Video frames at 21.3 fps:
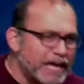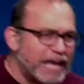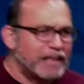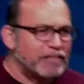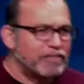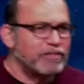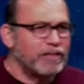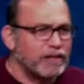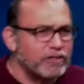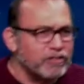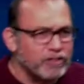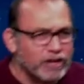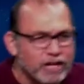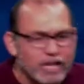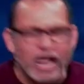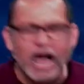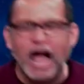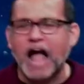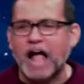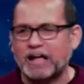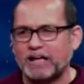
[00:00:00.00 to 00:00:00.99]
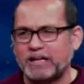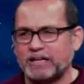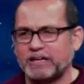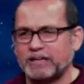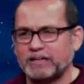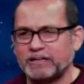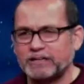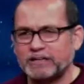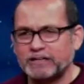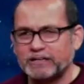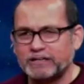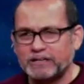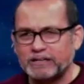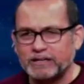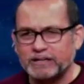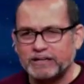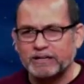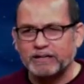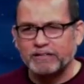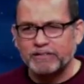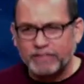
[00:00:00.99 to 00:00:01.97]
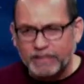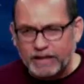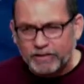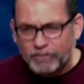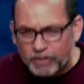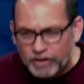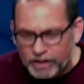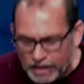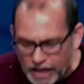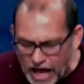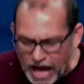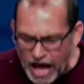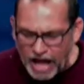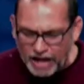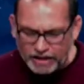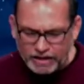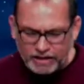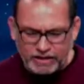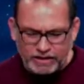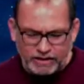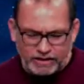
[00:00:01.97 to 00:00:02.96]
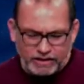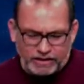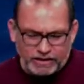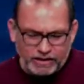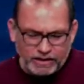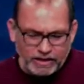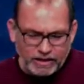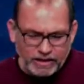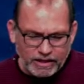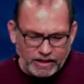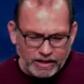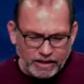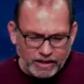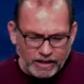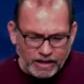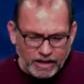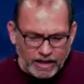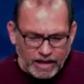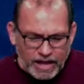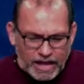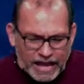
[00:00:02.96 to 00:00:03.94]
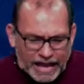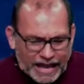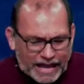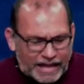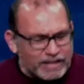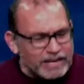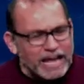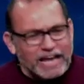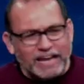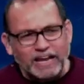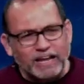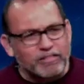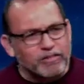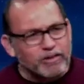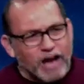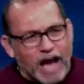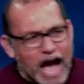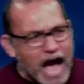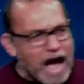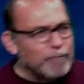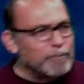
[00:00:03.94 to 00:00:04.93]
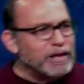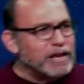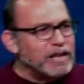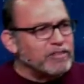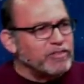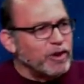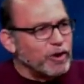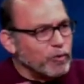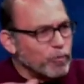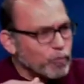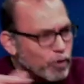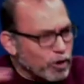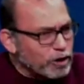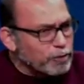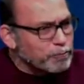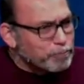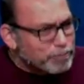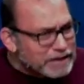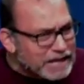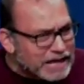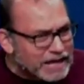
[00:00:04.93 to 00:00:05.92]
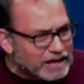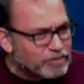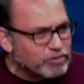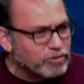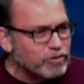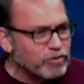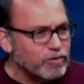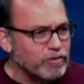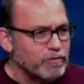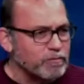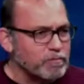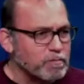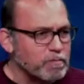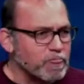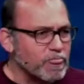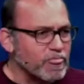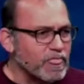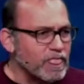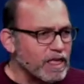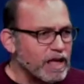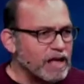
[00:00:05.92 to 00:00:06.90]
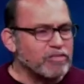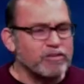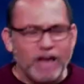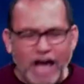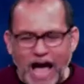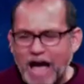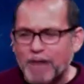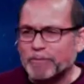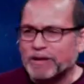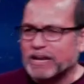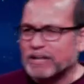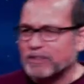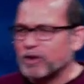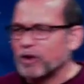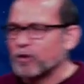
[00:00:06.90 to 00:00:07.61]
at 6 o'clock. 6 o'clock. And, and it's common in their workplace it's common in their